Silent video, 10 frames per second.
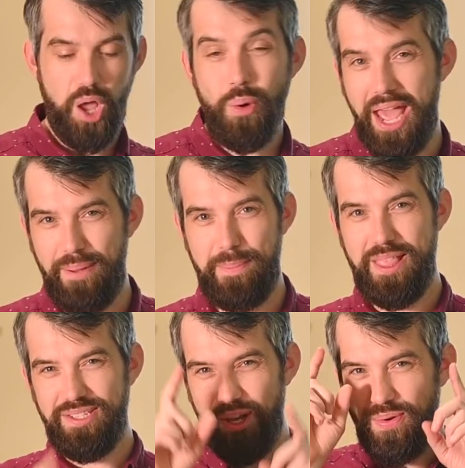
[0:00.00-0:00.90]
Okay,
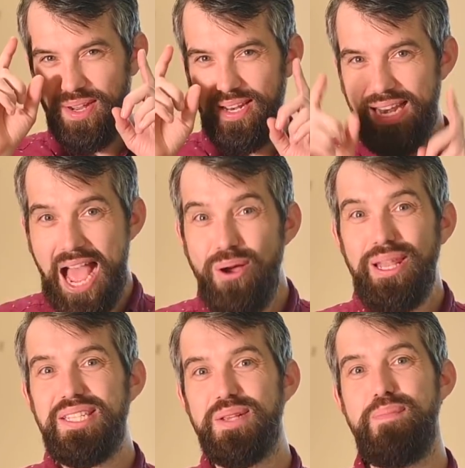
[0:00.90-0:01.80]
so now
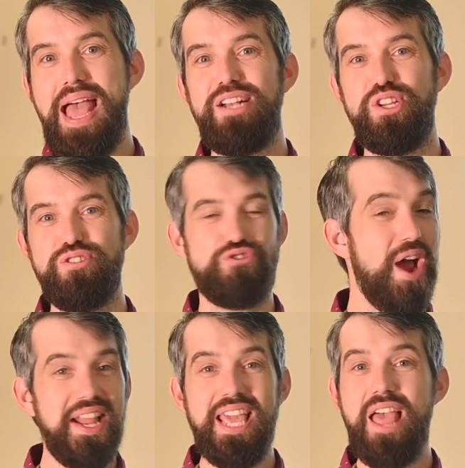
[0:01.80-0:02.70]
let's imagine you're
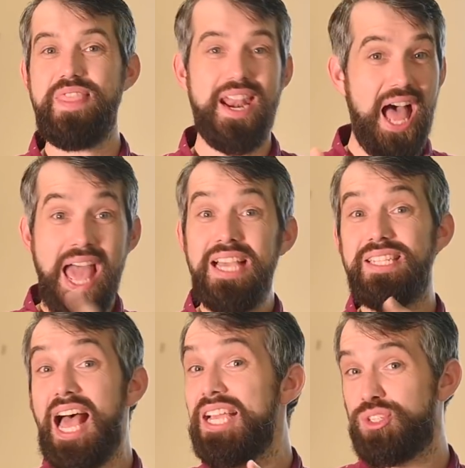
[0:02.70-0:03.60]
trying to get that
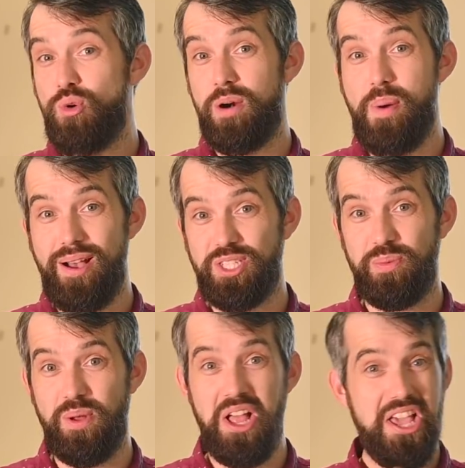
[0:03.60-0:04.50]
highest iScore
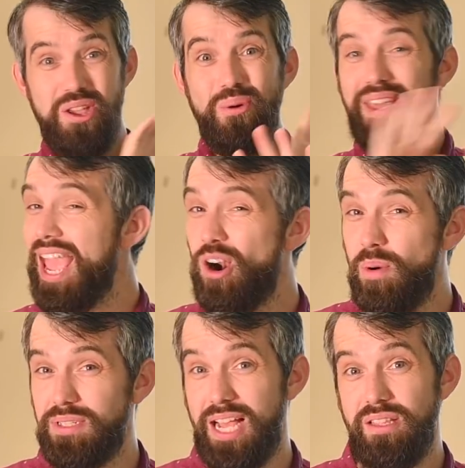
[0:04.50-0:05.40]
possible. You don't care
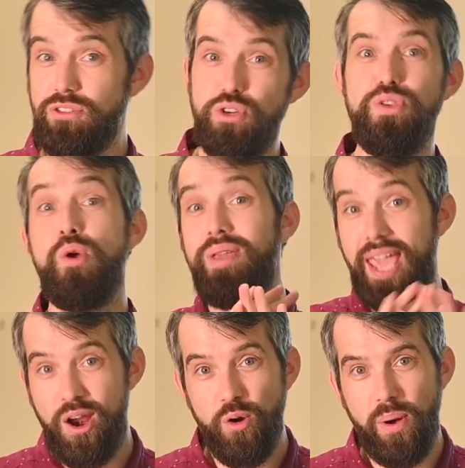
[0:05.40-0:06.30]
about telling the truth, you don't
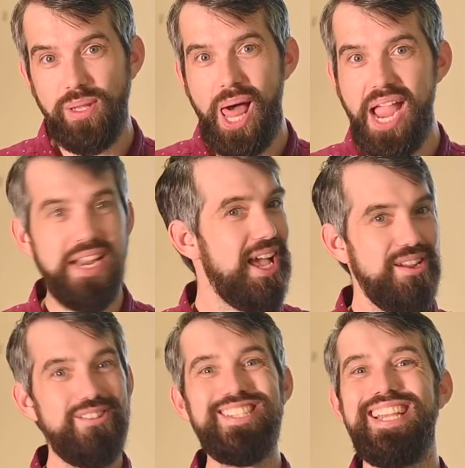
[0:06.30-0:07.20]
care about lying,
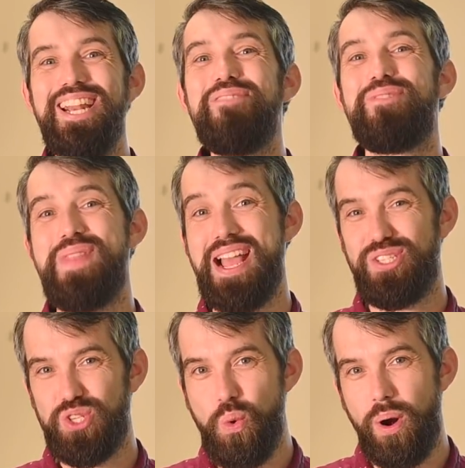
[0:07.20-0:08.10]
you're just in it for that
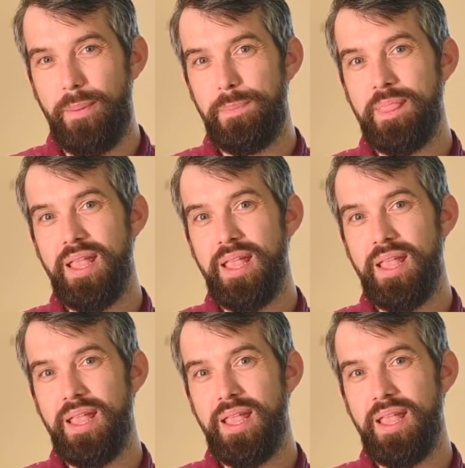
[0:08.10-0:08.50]
score.